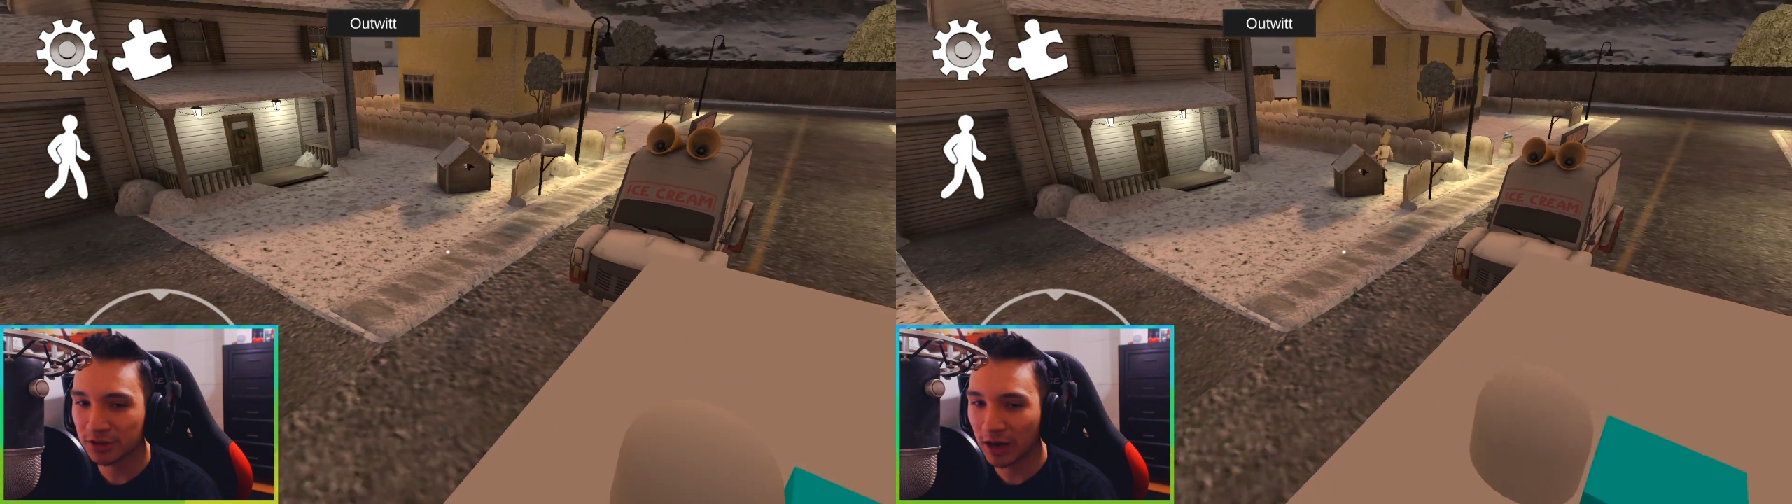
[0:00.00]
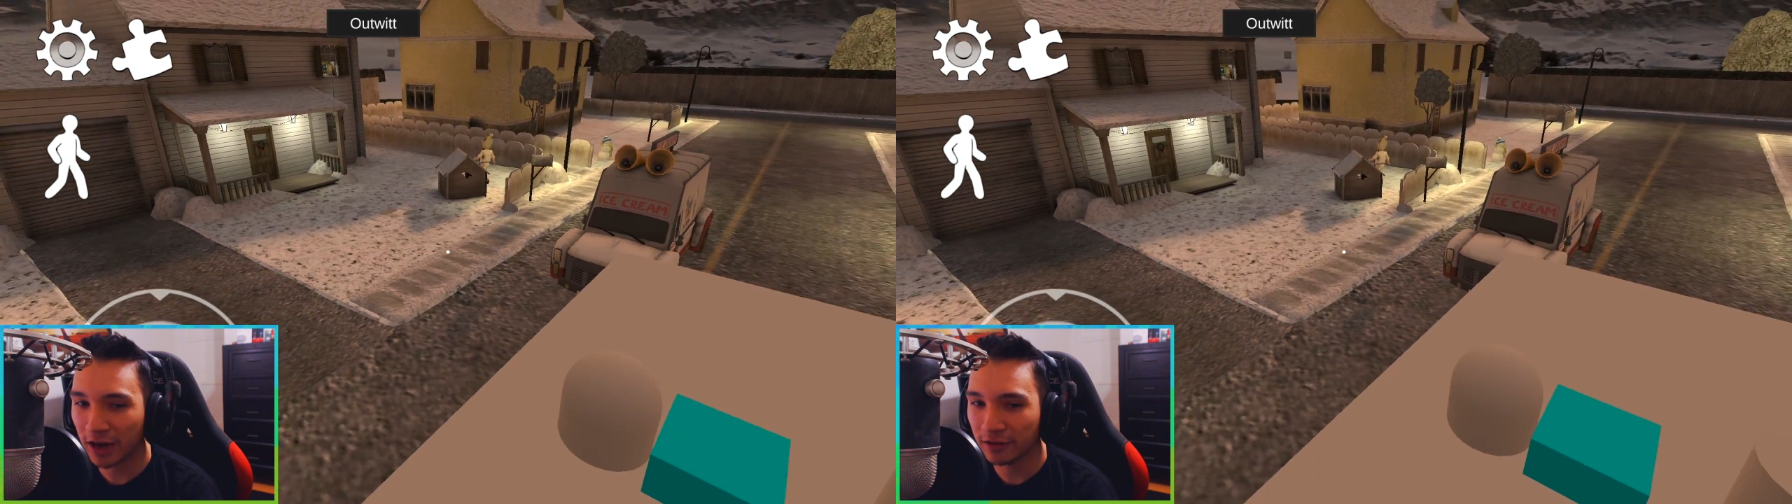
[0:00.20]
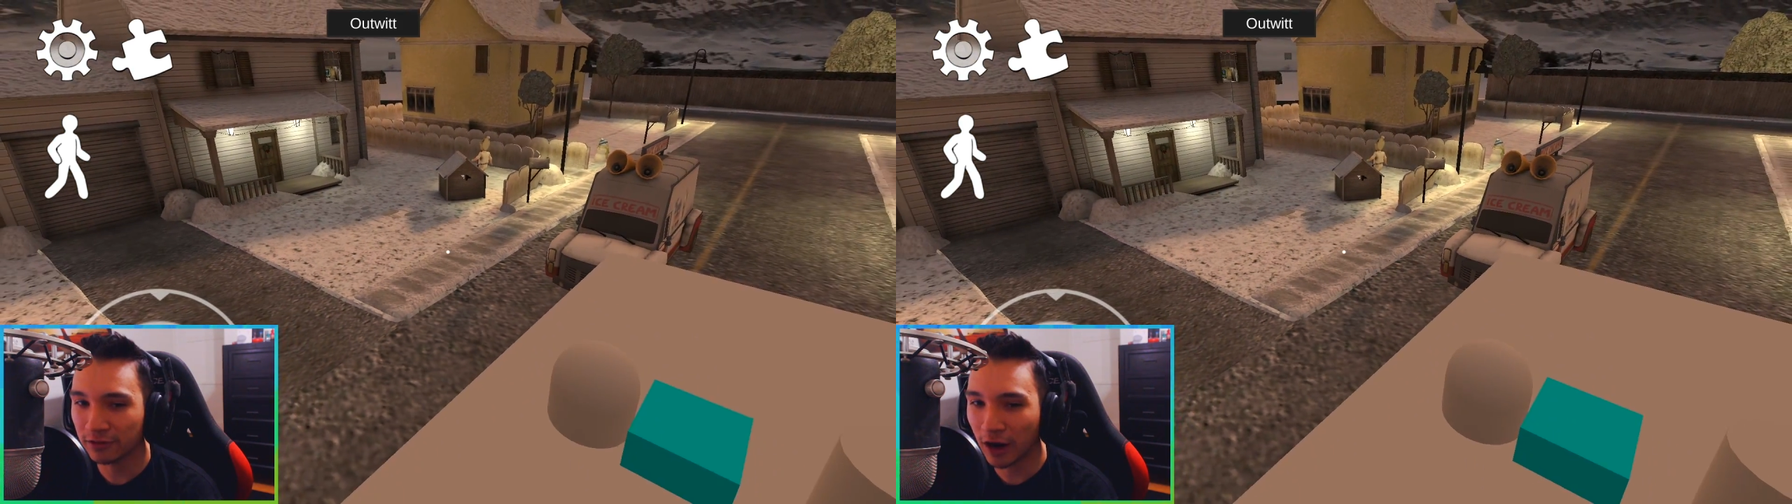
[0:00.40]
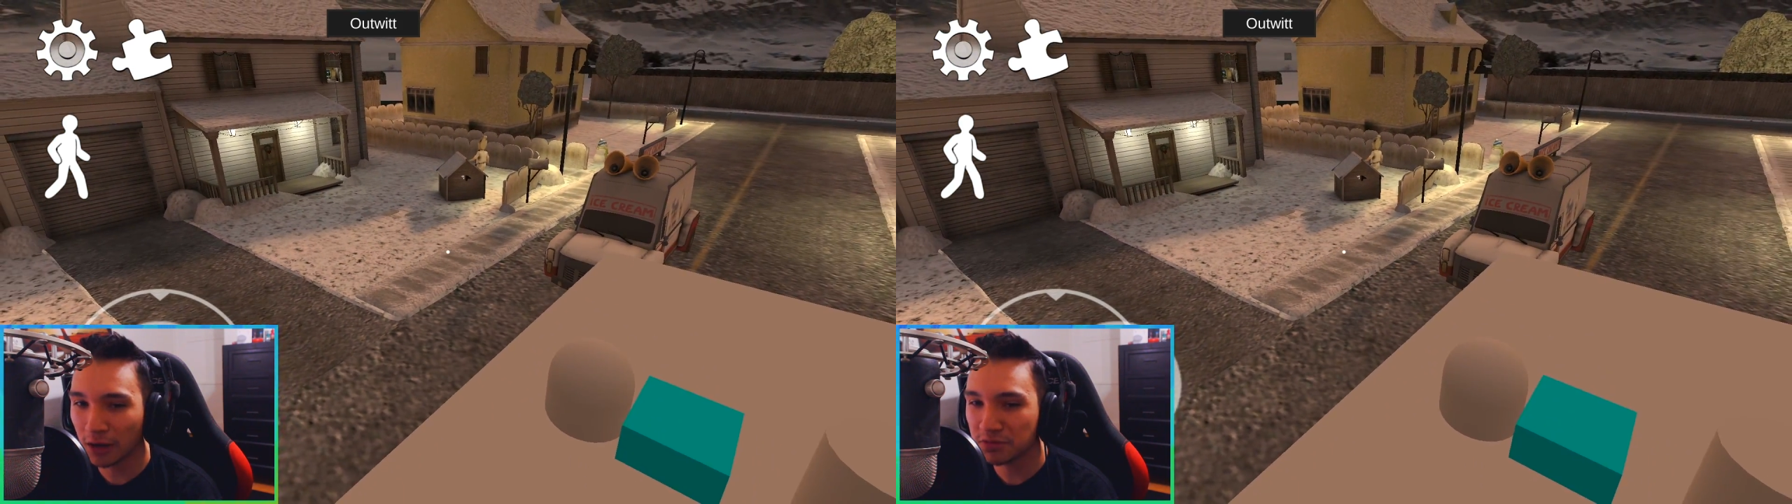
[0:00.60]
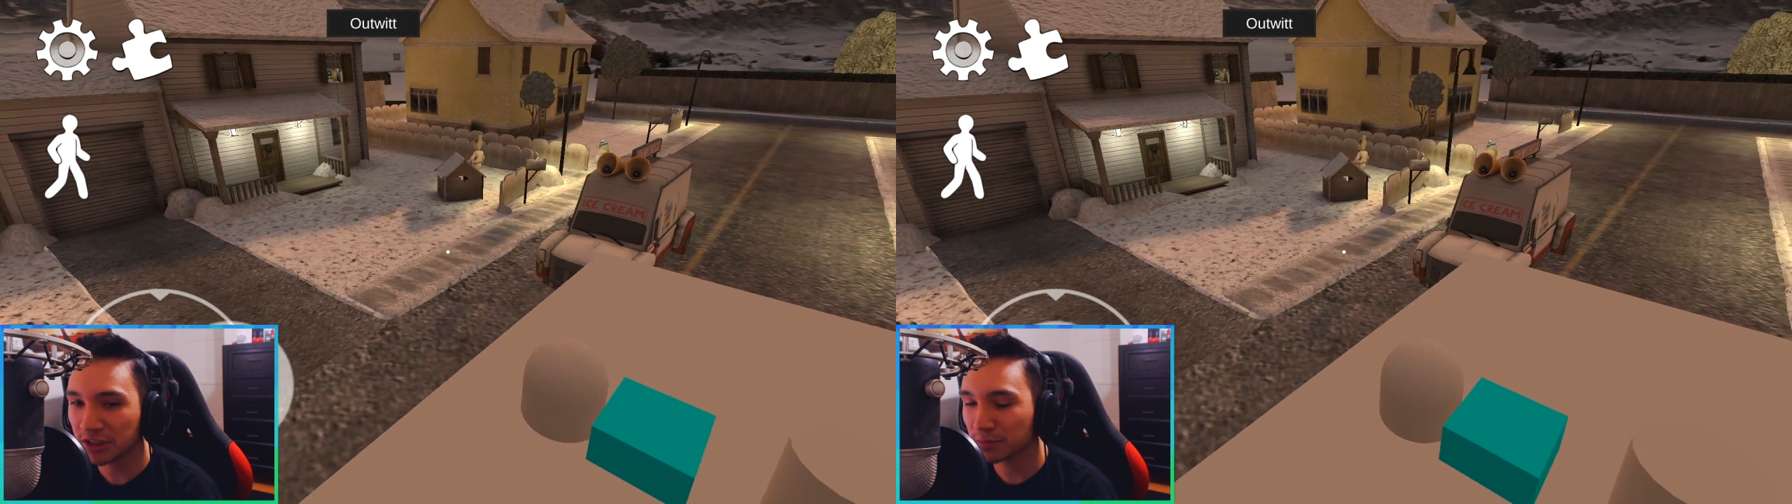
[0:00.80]
you have
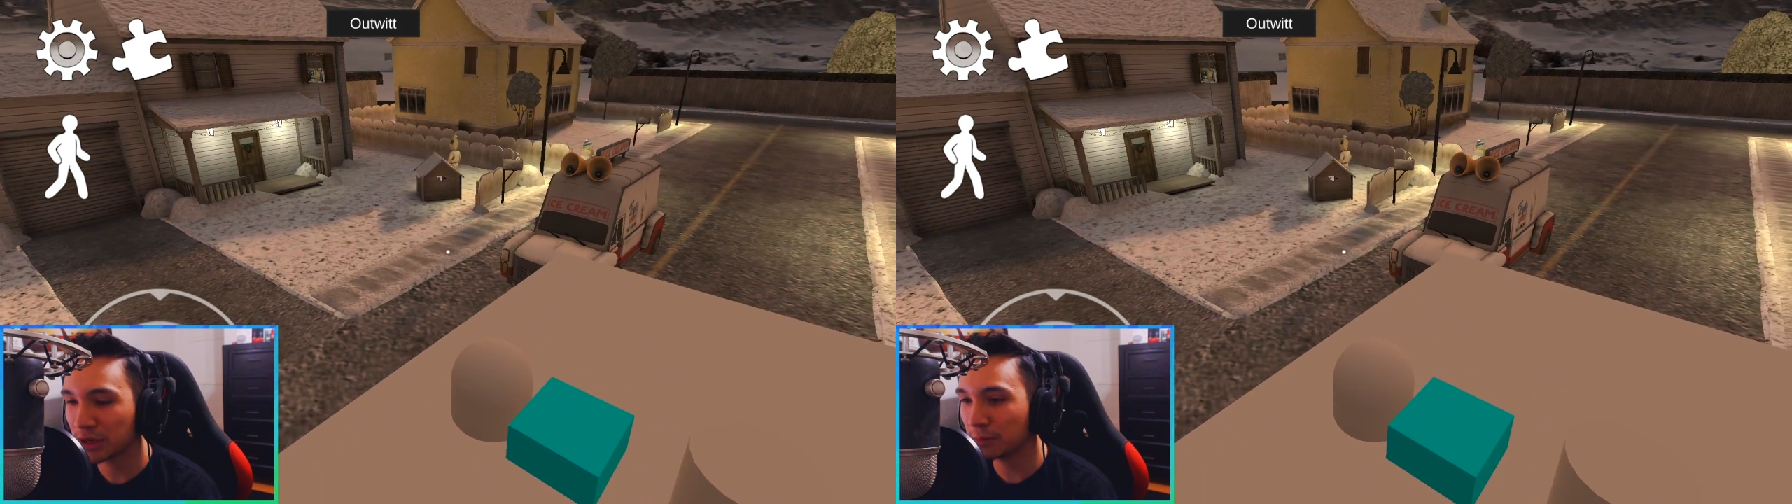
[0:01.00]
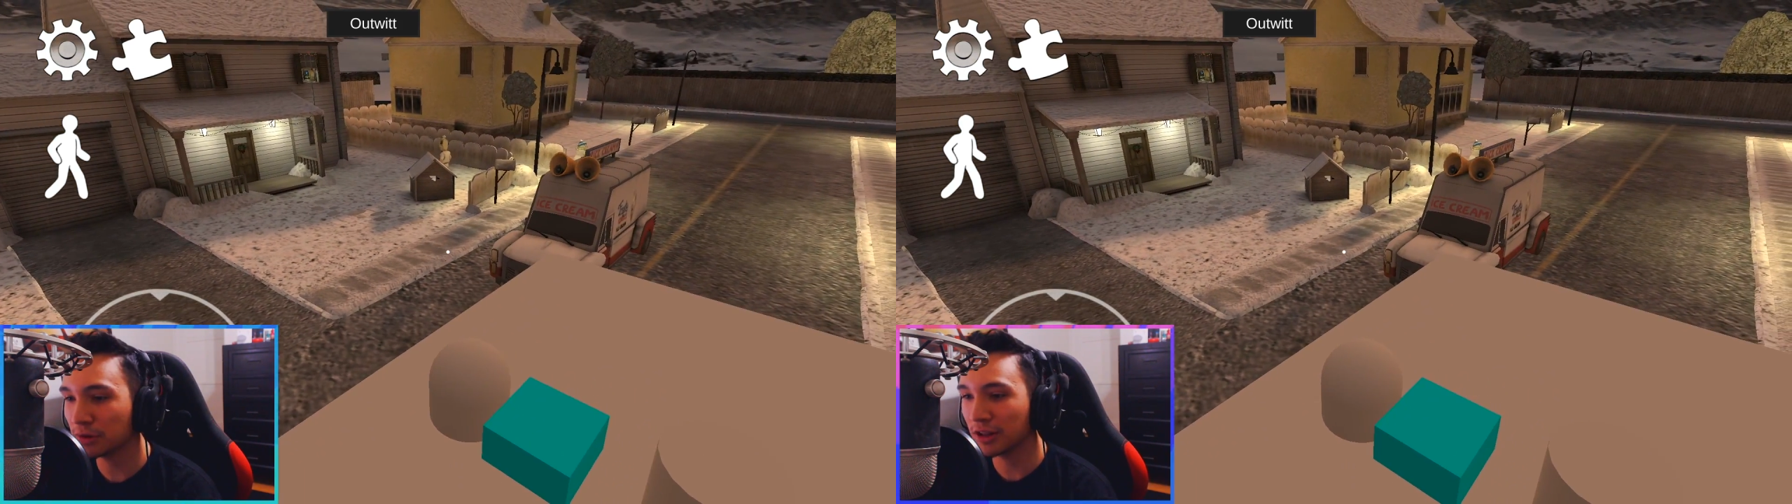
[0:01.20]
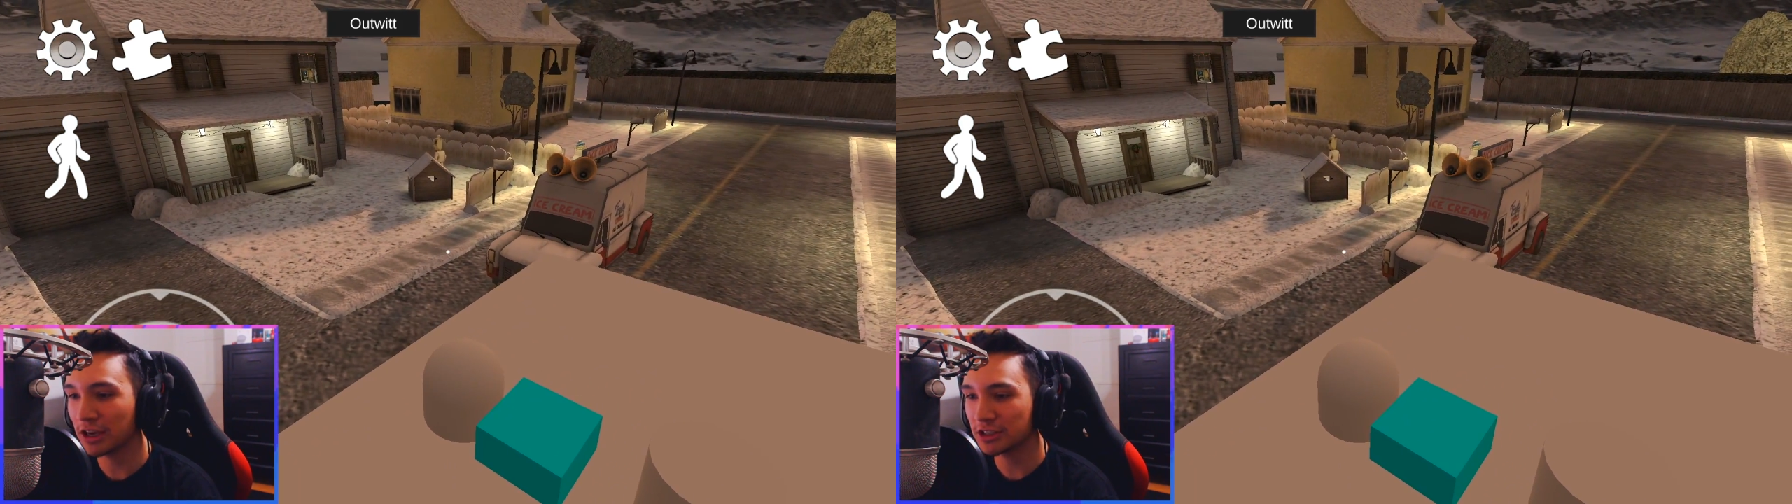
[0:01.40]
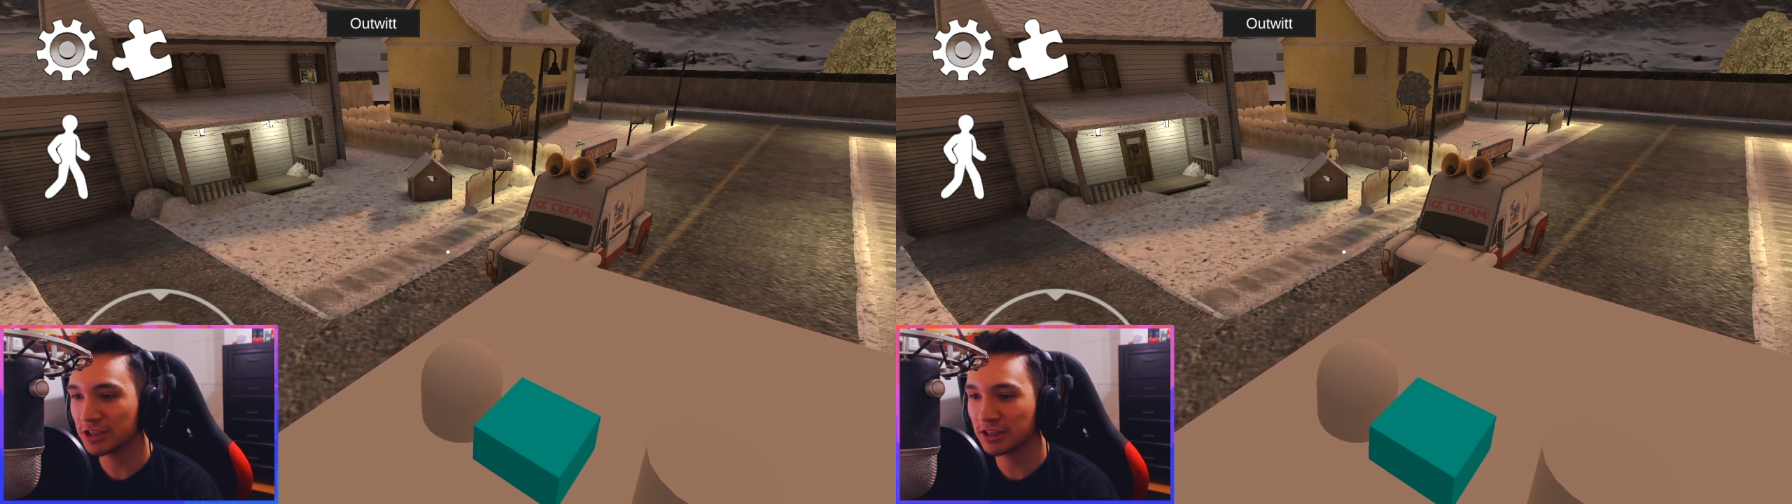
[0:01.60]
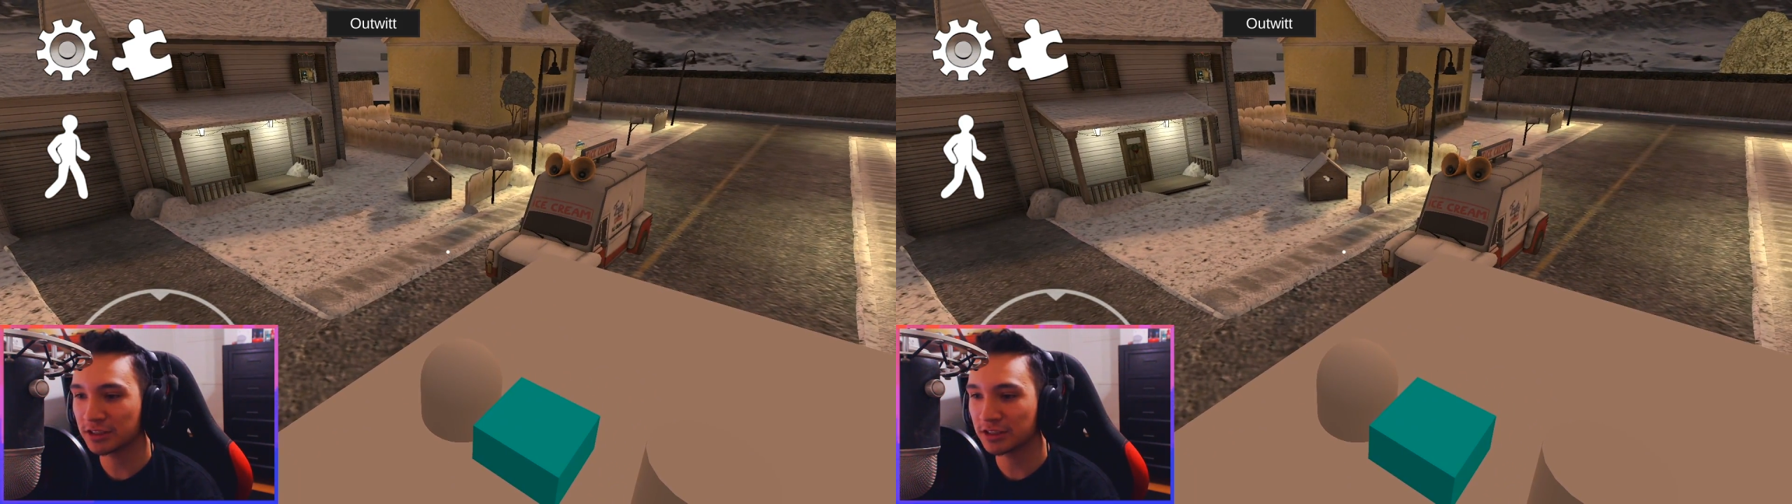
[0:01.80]
object manipulation